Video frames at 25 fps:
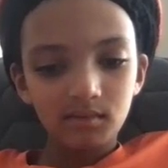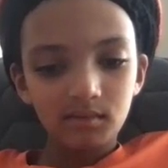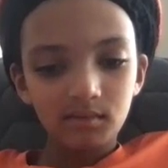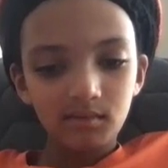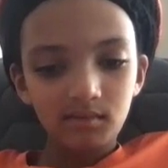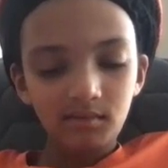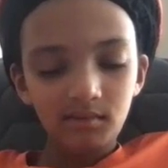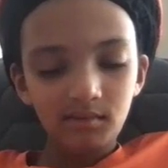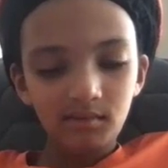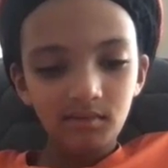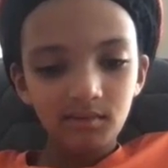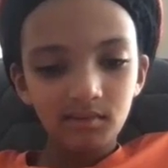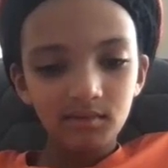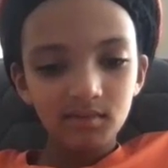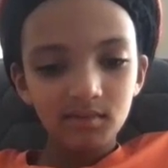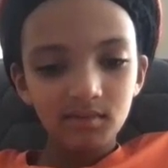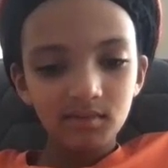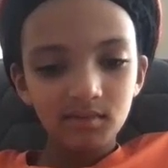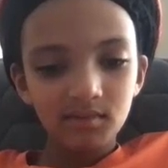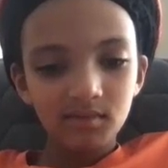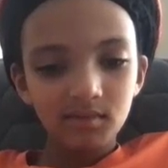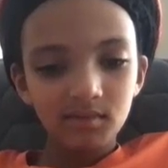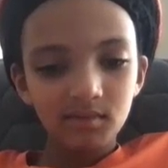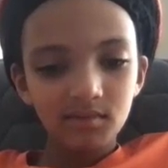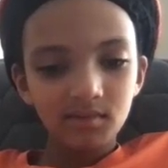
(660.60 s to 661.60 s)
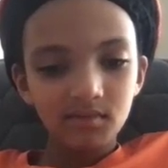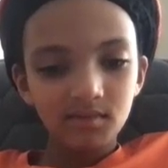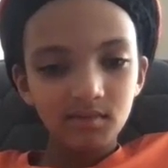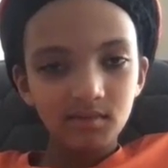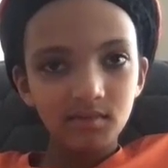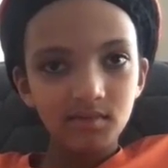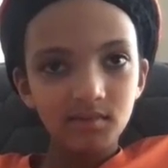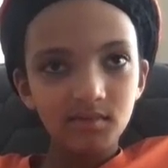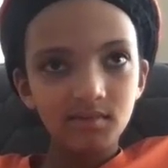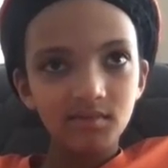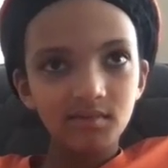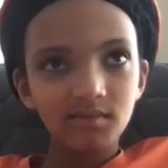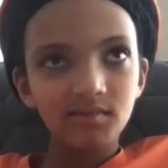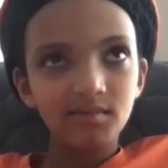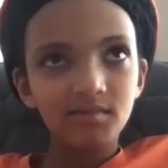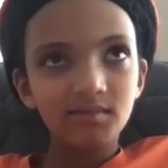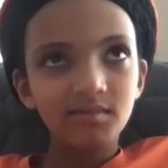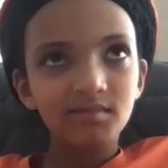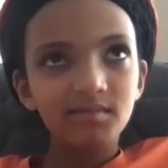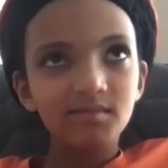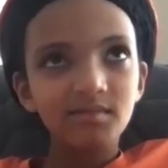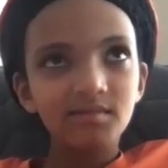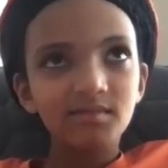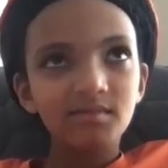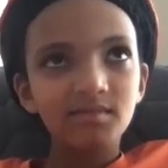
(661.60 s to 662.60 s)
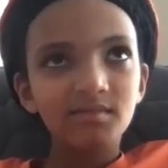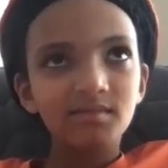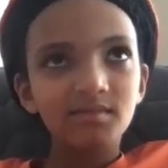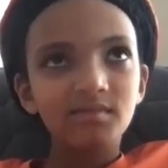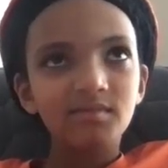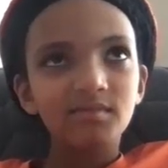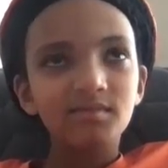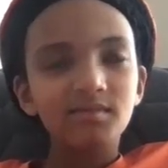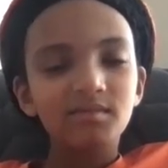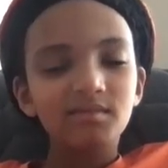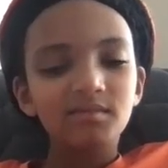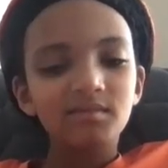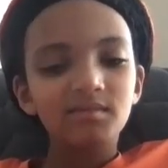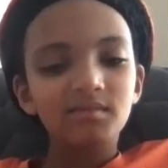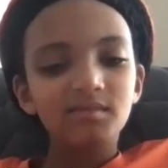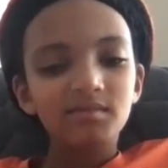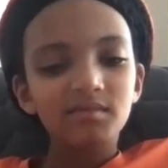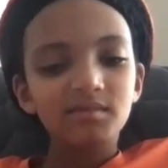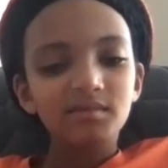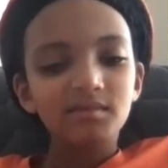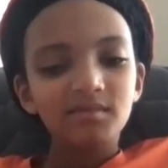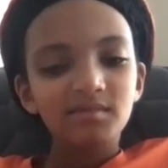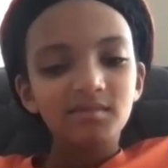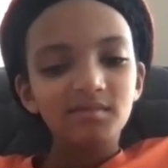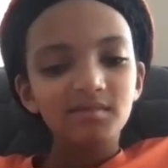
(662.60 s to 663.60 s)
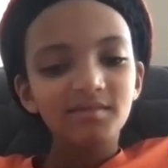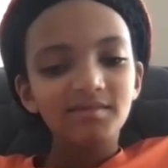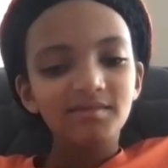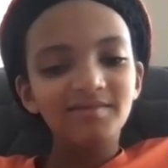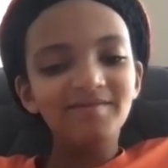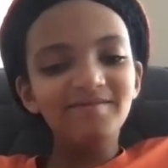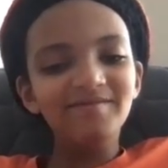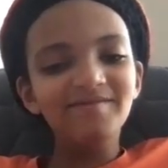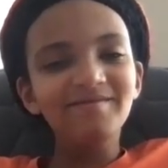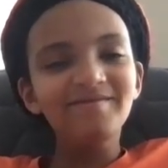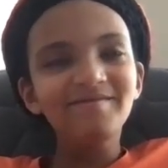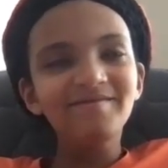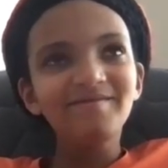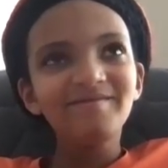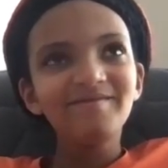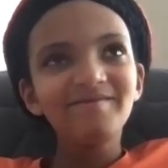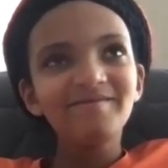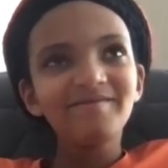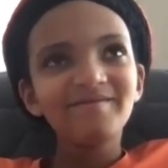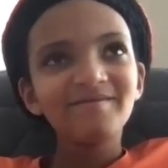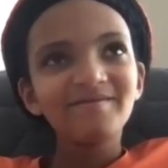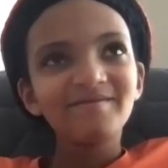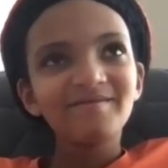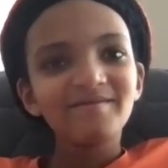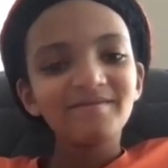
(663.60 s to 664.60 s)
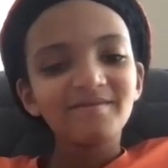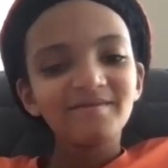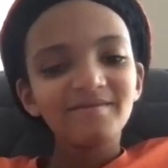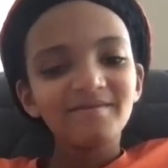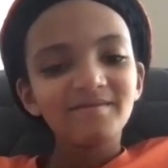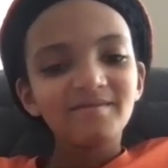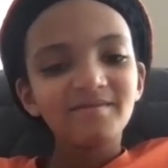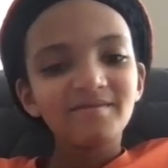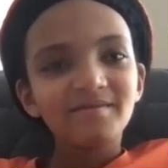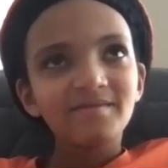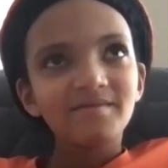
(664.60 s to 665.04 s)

[no speech]